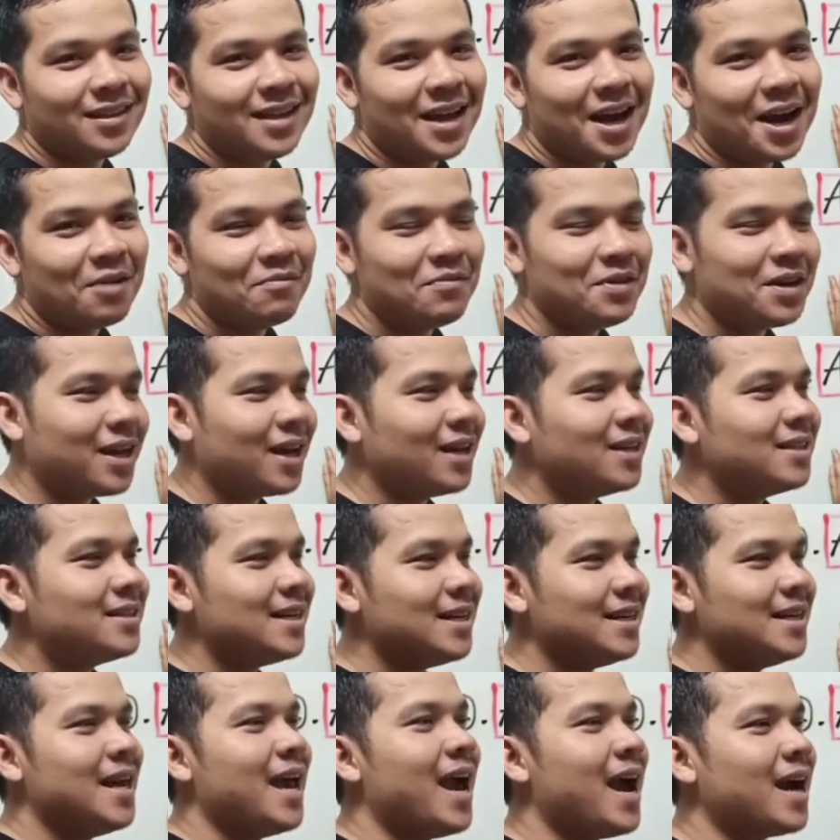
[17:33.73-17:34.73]
that we can
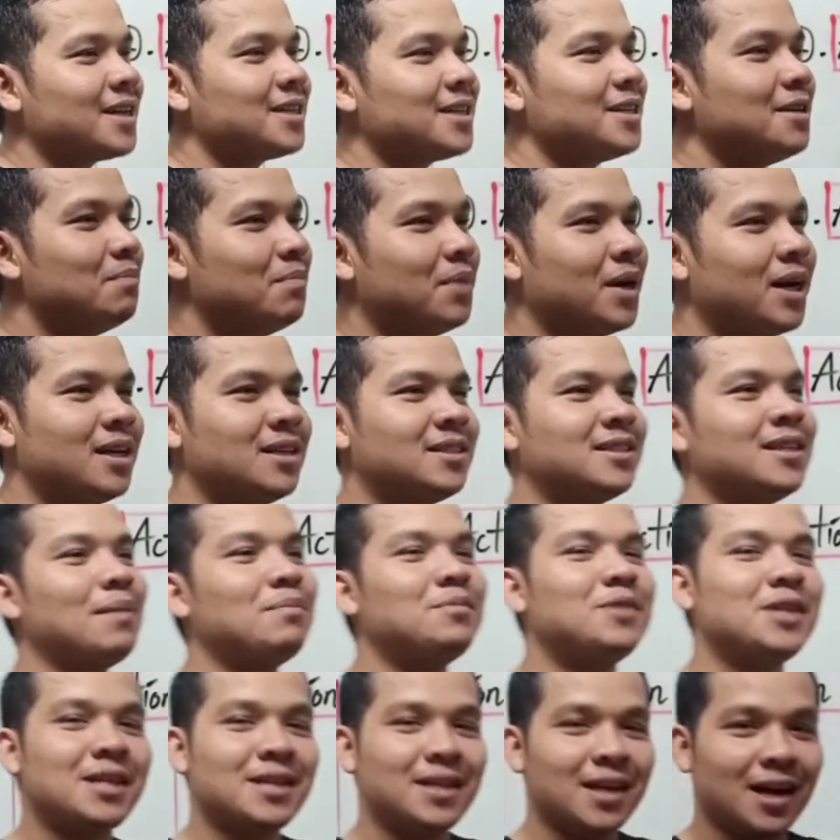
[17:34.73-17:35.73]
see the action by the
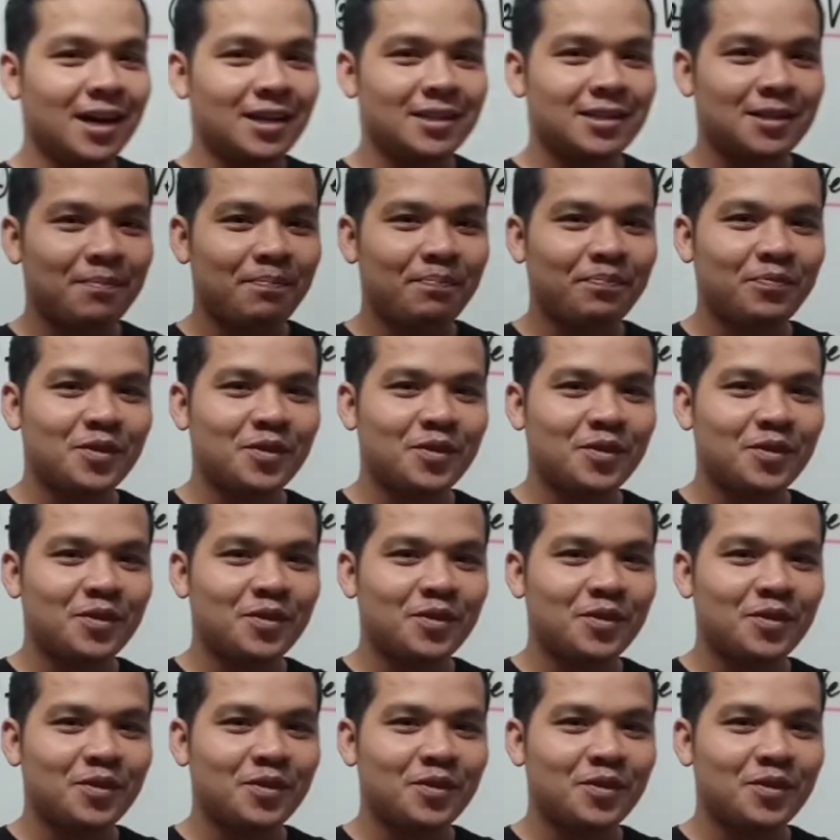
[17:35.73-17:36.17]
subject does.